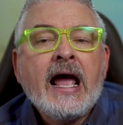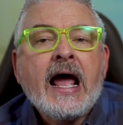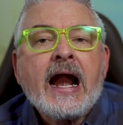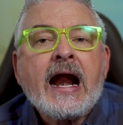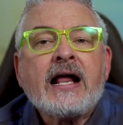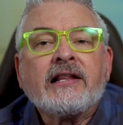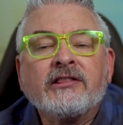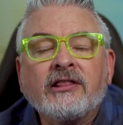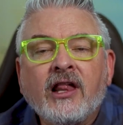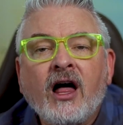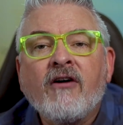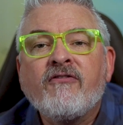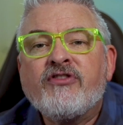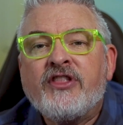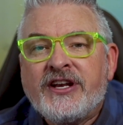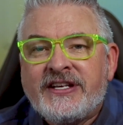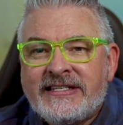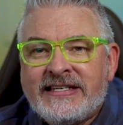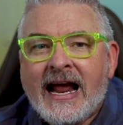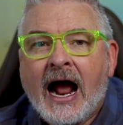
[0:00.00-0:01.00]
And I love
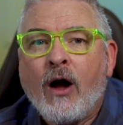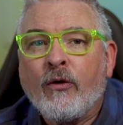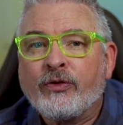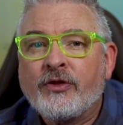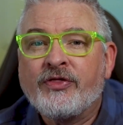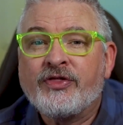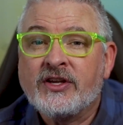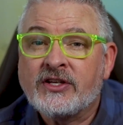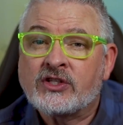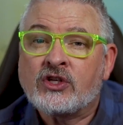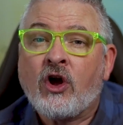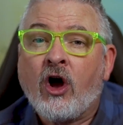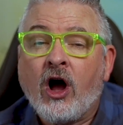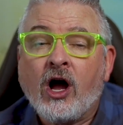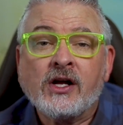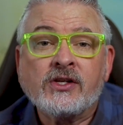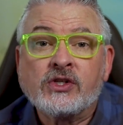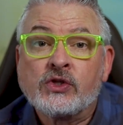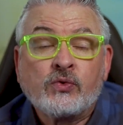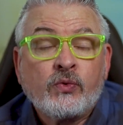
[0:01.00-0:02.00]
the doubt that this
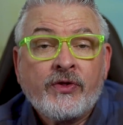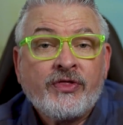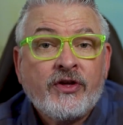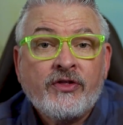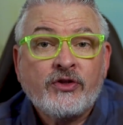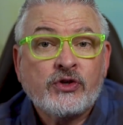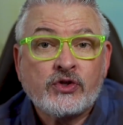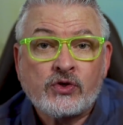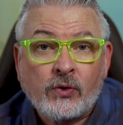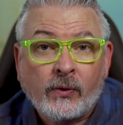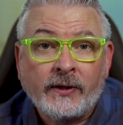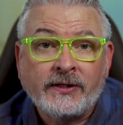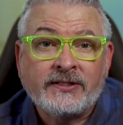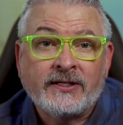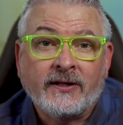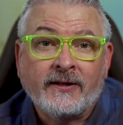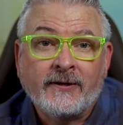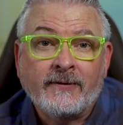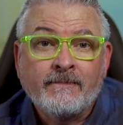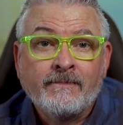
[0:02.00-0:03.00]
causes within the
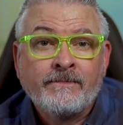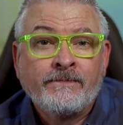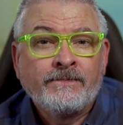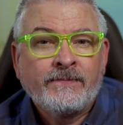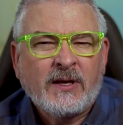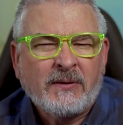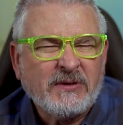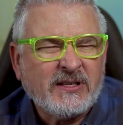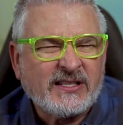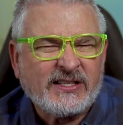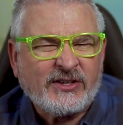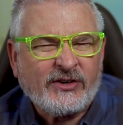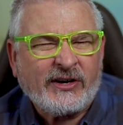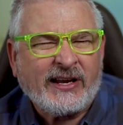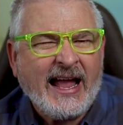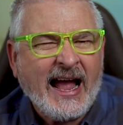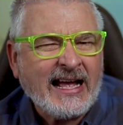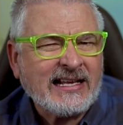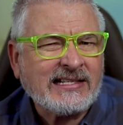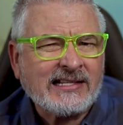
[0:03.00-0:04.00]
storytelling. I mean, is there
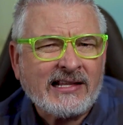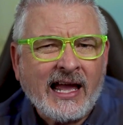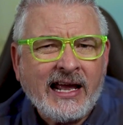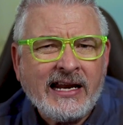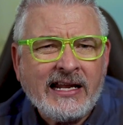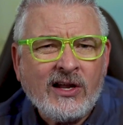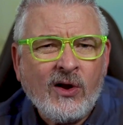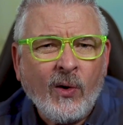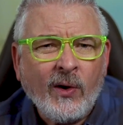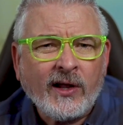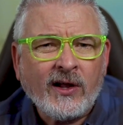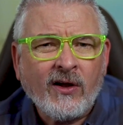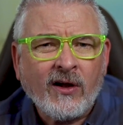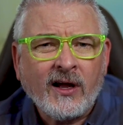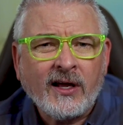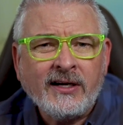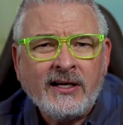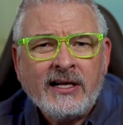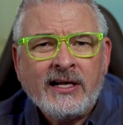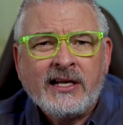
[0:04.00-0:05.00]
gaslighting going
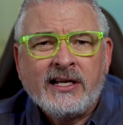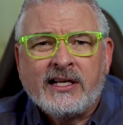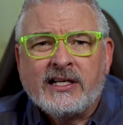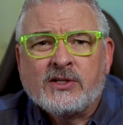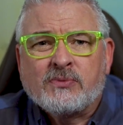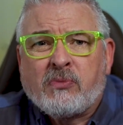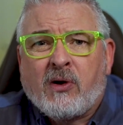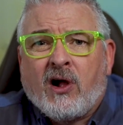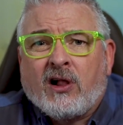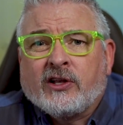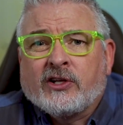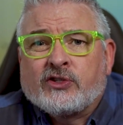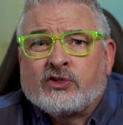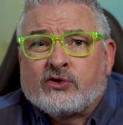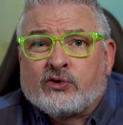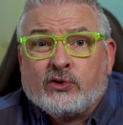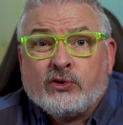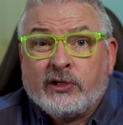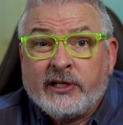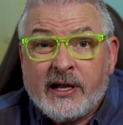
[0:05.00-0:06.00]
on? Is Paula
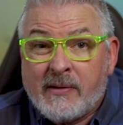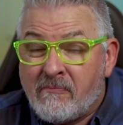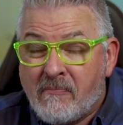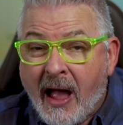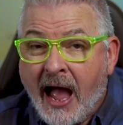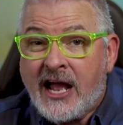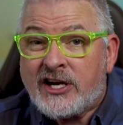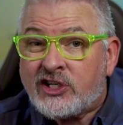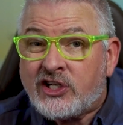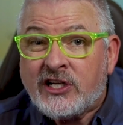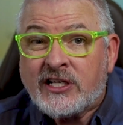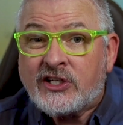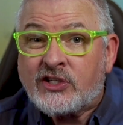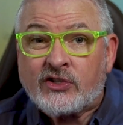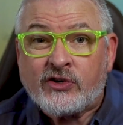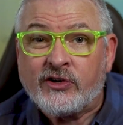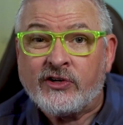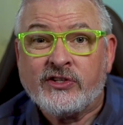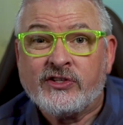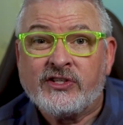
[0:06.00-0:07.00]
truly imagining
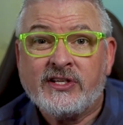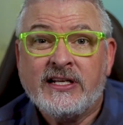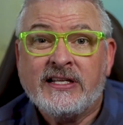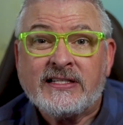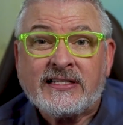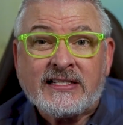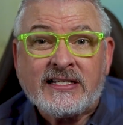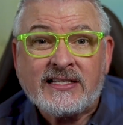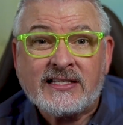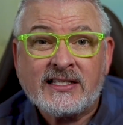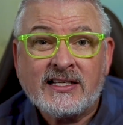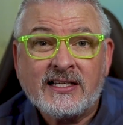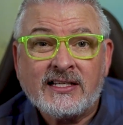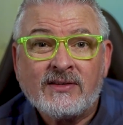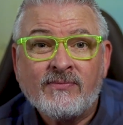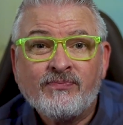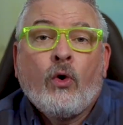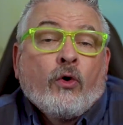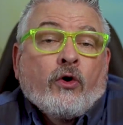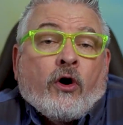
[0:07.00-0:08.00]
certain
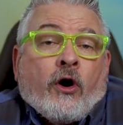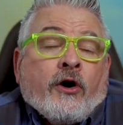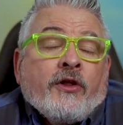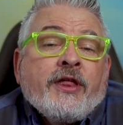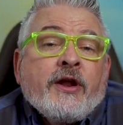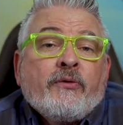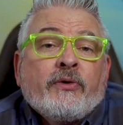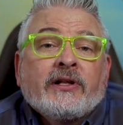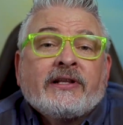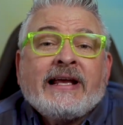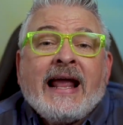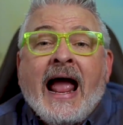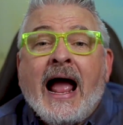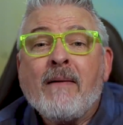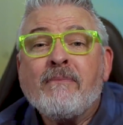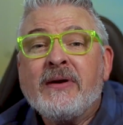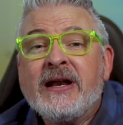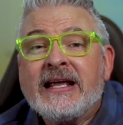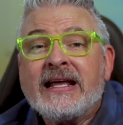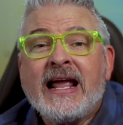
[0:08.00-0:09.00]
instances? Or are they really
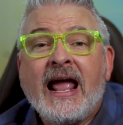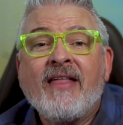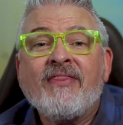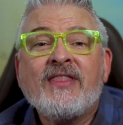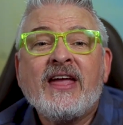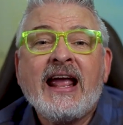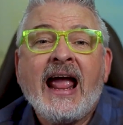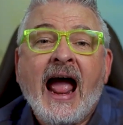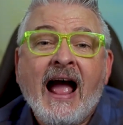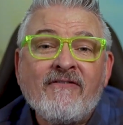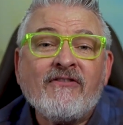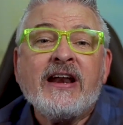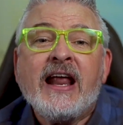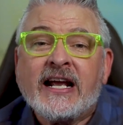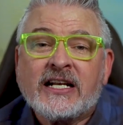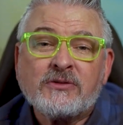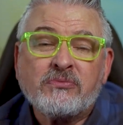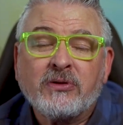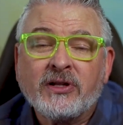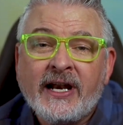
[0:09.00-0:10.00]
happening and they have an
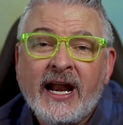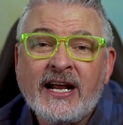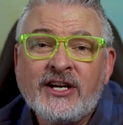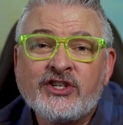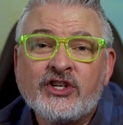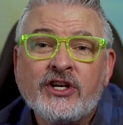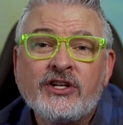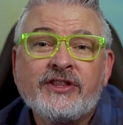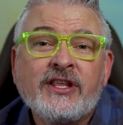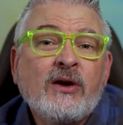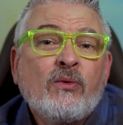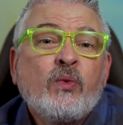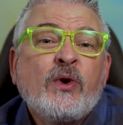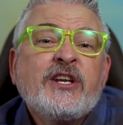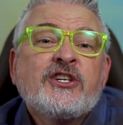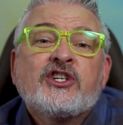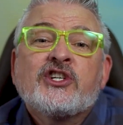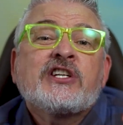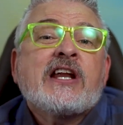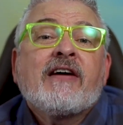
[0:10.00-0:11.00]
explanation that
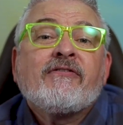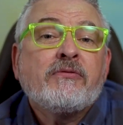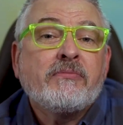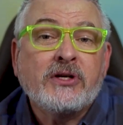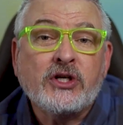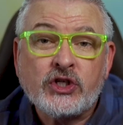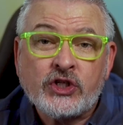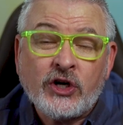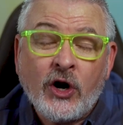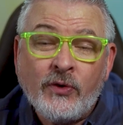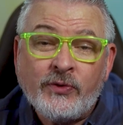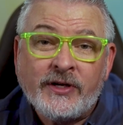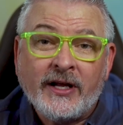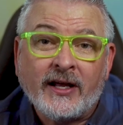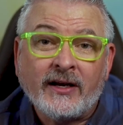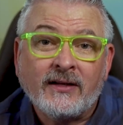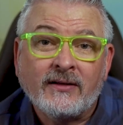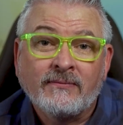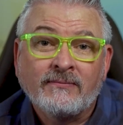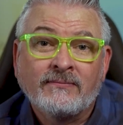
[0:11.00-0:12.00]
we just haven't been shown
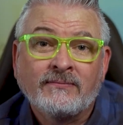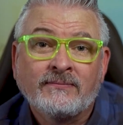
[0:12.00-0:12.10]
yet?